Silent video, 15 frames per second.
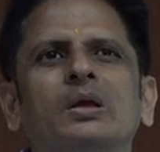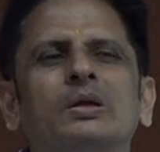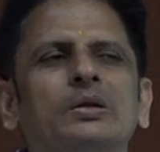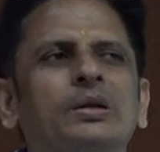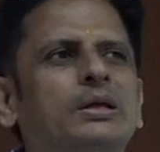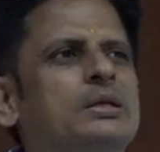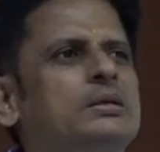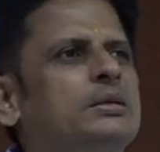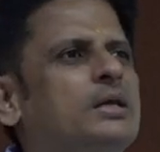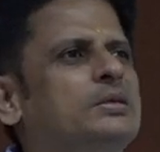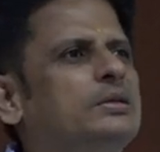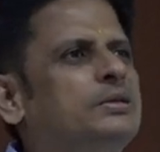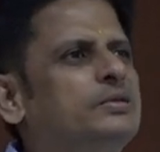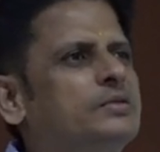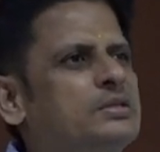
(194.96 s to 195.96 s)
recognized
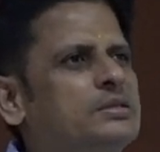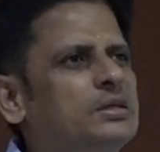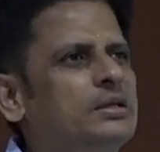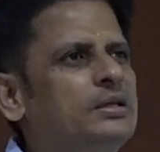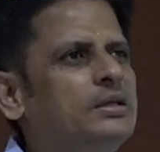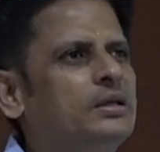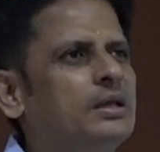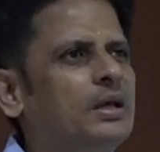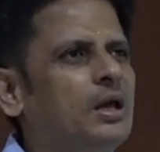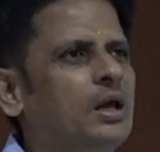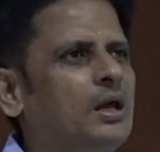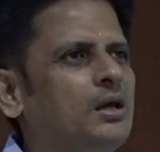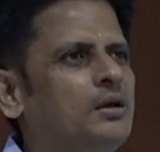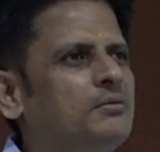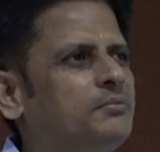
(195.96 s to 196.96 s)
universally,
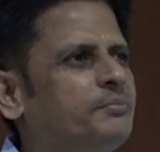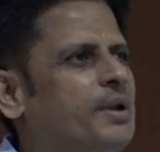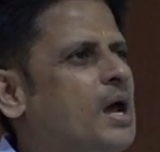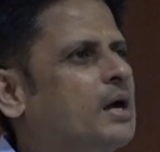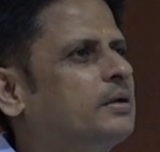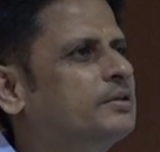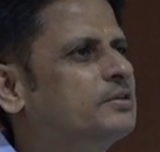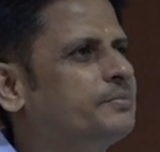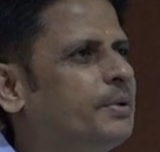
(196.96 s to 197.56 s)
practiced